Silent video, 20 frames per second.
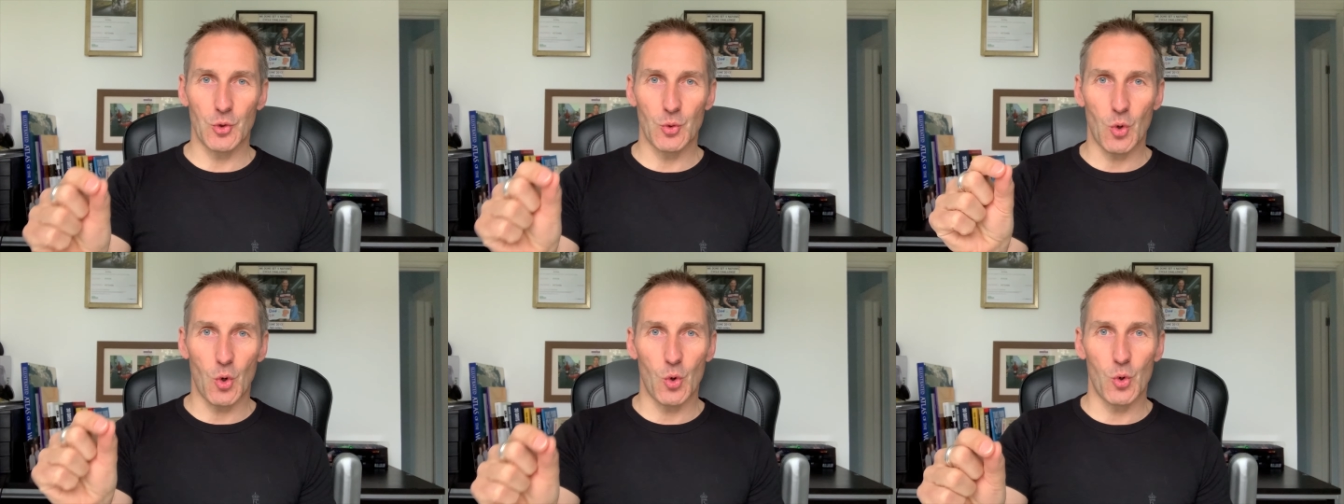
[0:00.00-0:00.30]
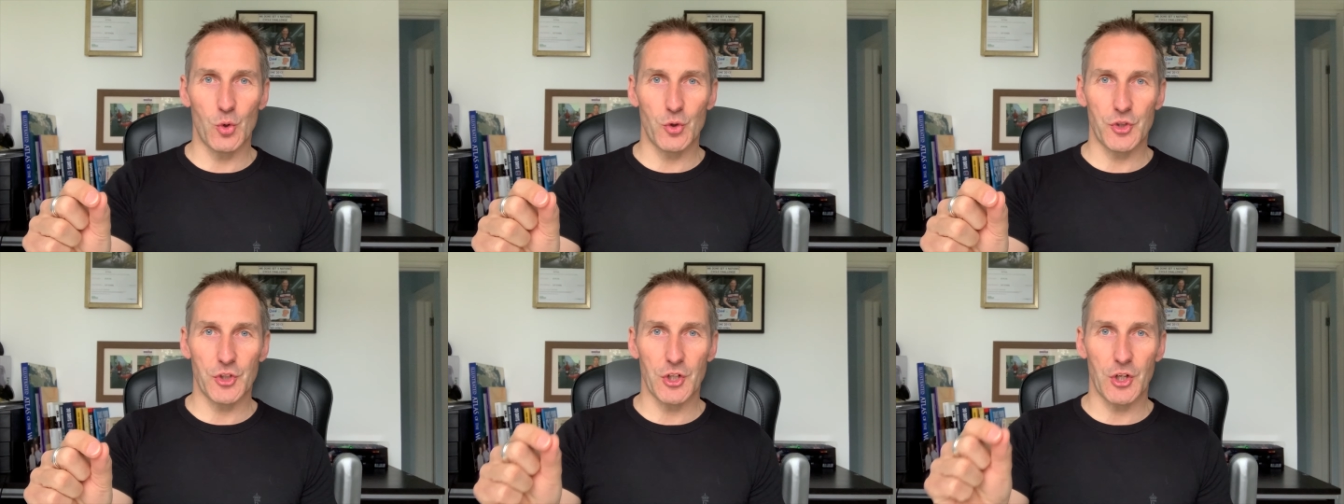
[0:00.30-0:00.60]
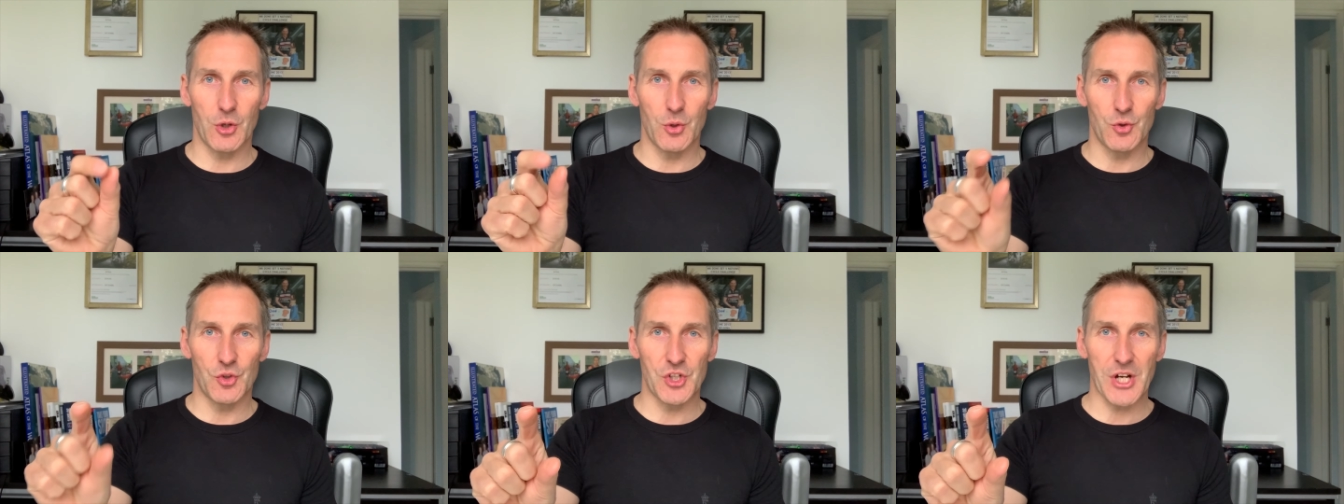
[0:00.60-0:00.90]

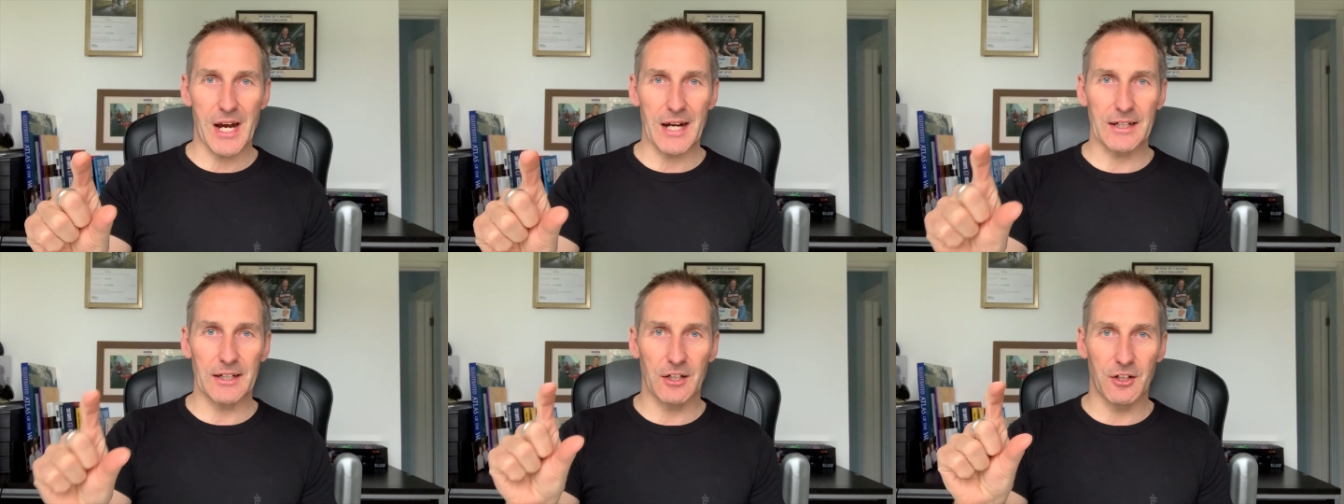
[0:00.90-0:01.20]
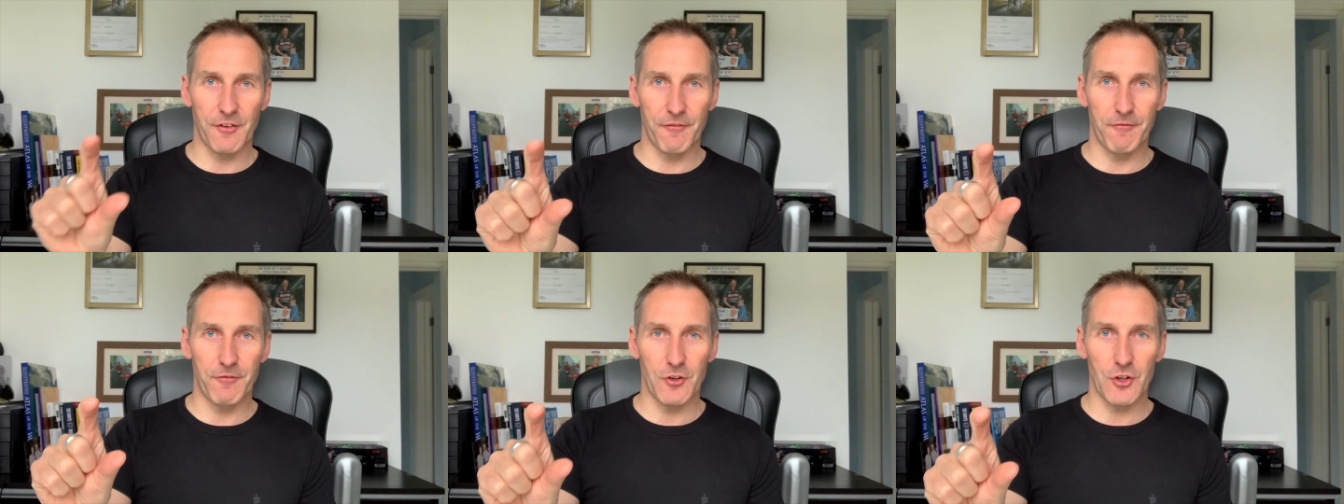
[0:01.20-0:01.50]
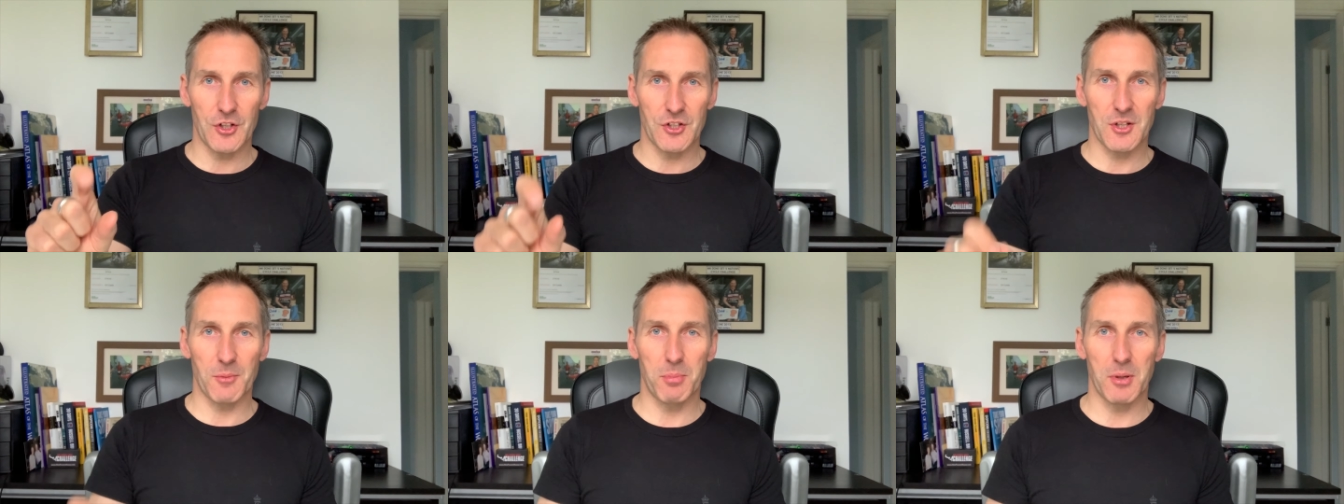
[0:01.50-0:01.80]
audio jack
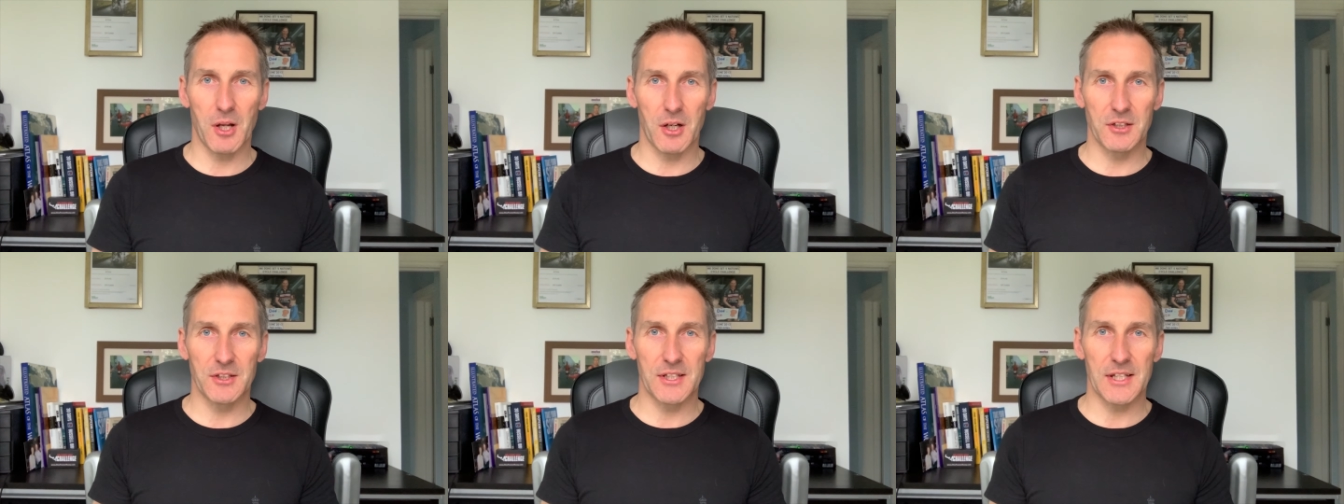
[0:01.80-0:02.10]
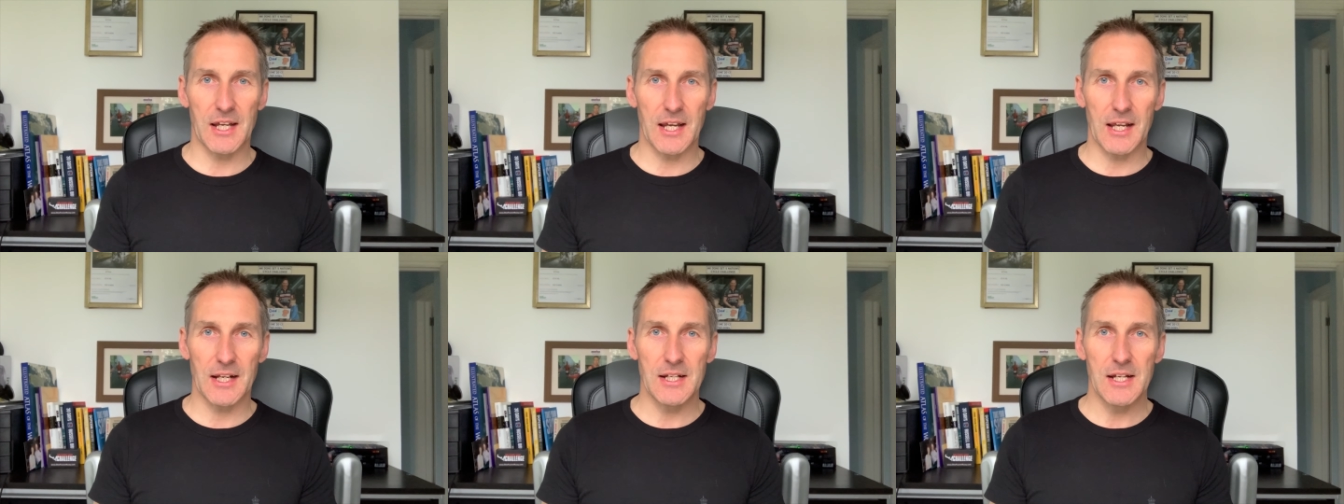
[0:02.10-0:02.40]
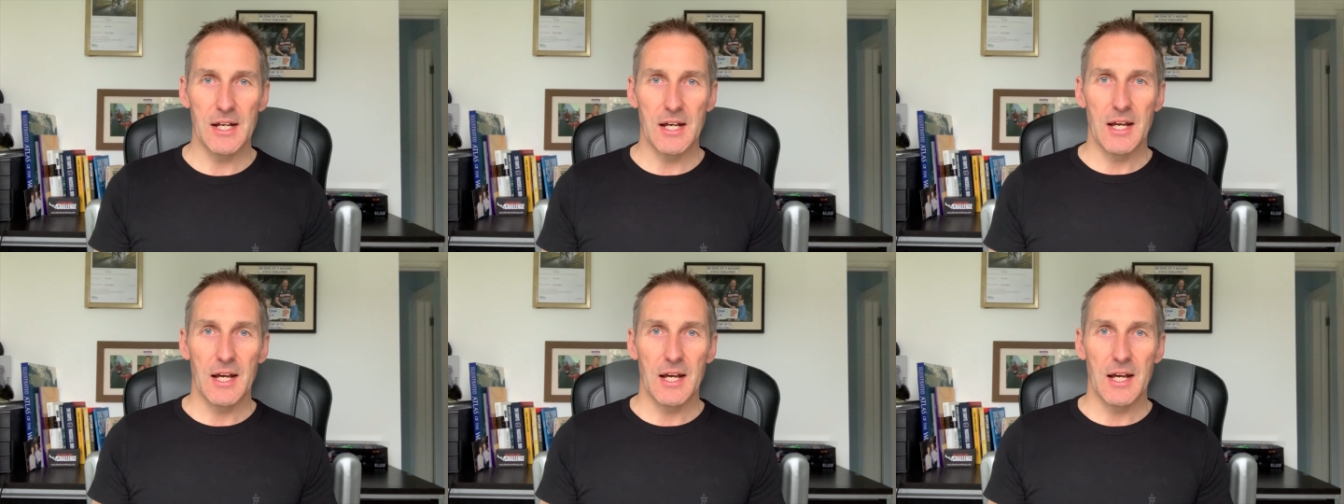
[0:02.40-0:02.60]
converter plugged in,